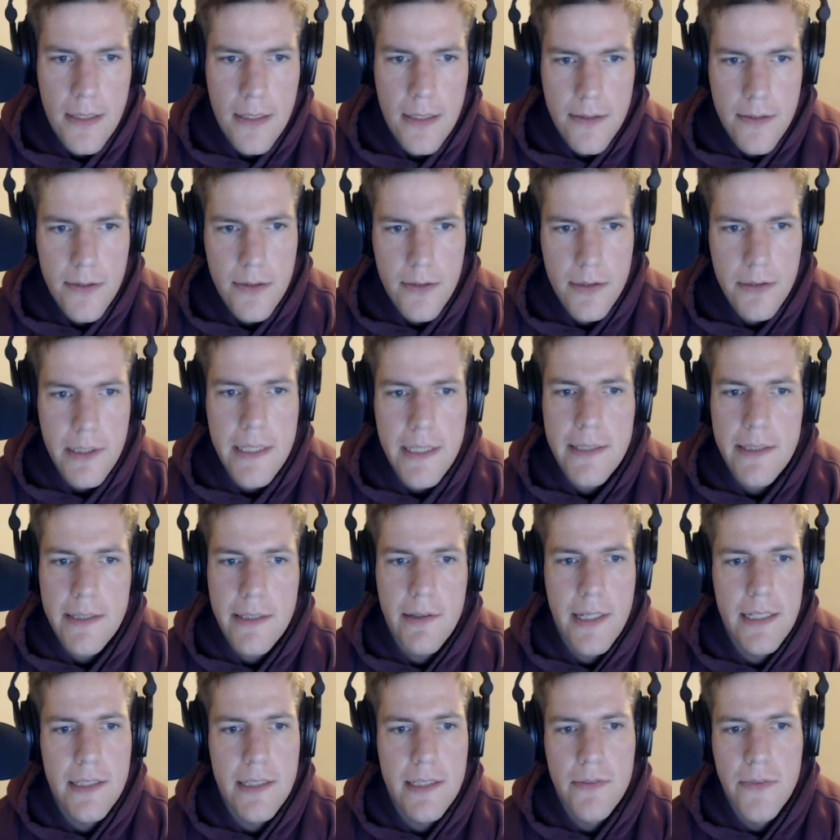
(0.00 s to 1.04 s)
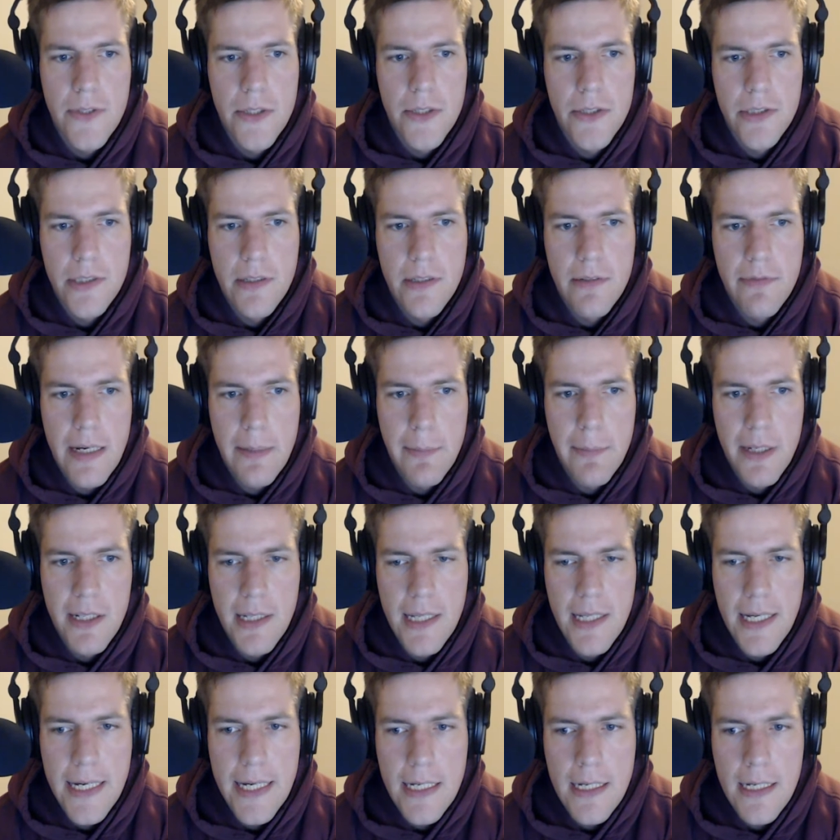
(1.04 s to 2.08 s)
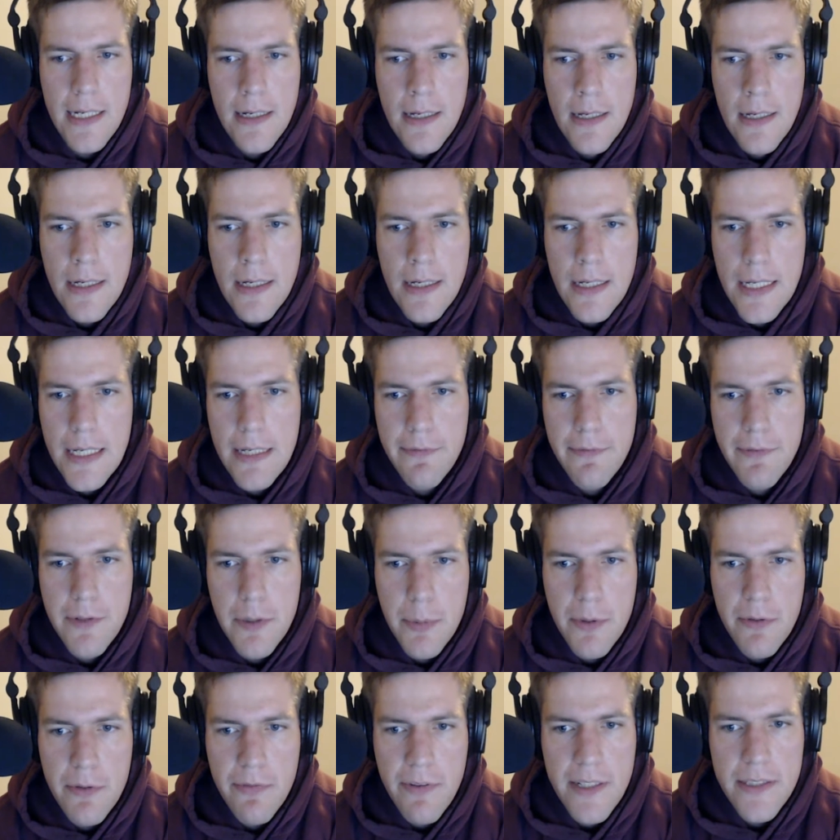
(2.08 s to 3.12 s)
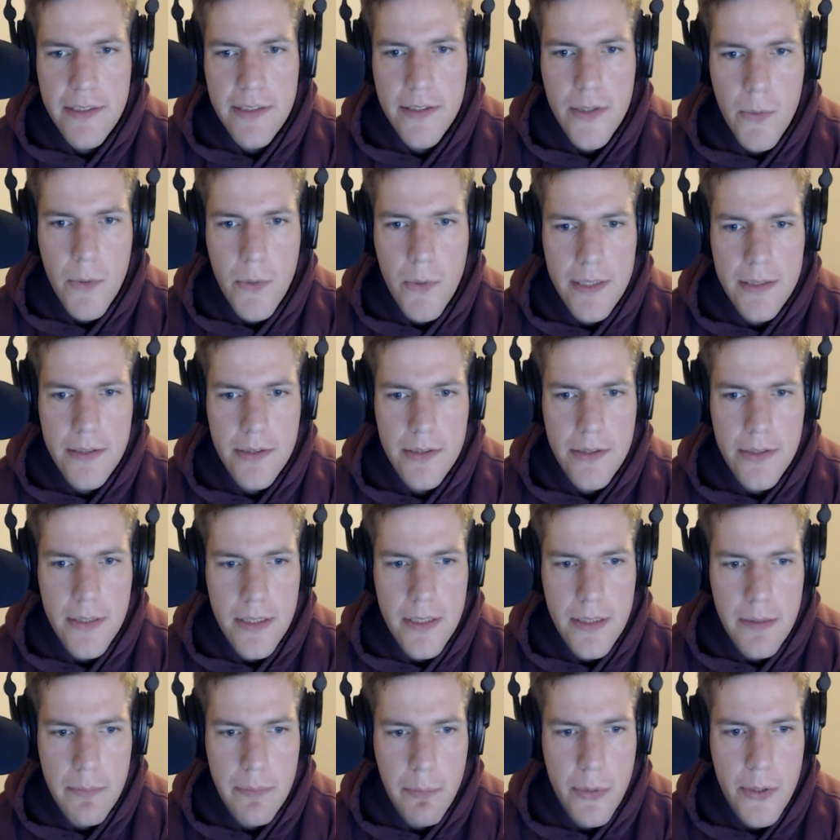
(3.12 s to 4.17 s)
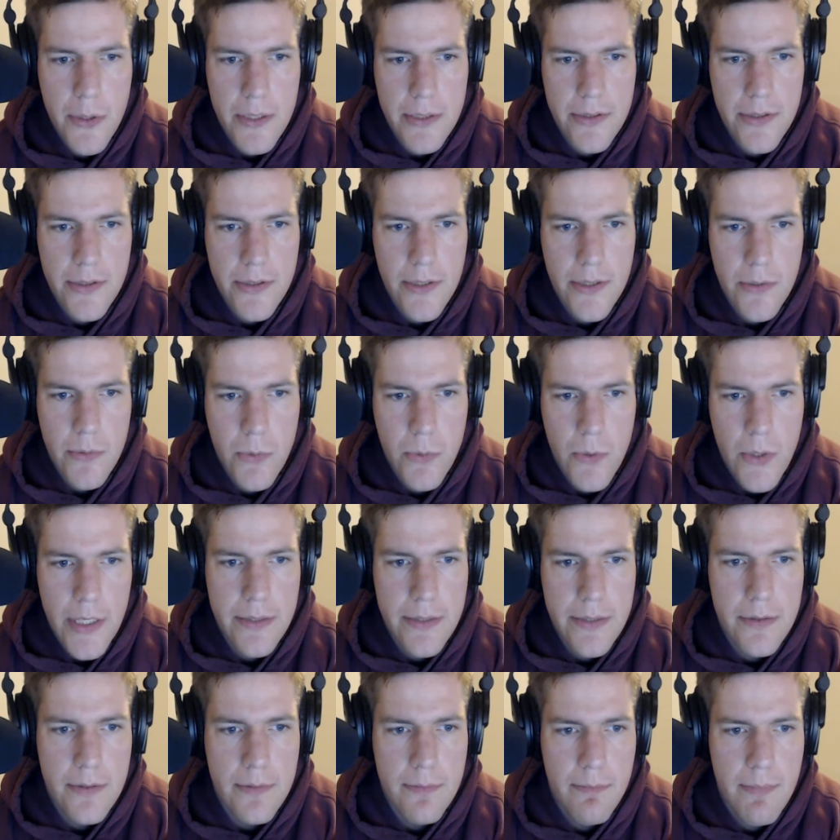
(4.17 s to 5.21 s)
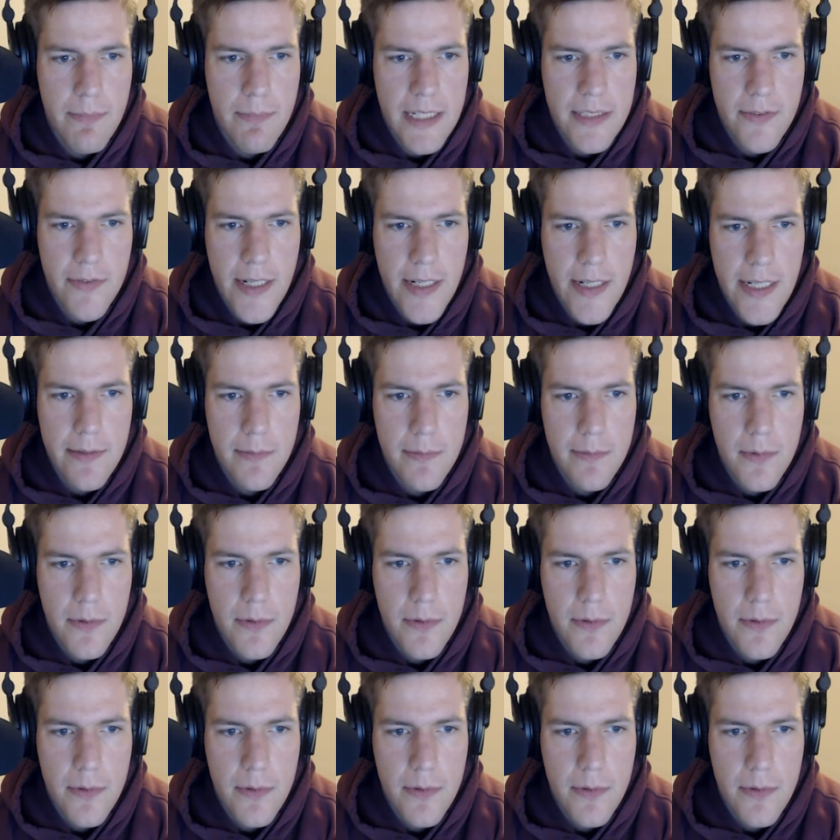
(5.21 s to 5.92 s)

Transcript: Select the latest version of MLA. If your professor wants you to put a certain one, that's fine.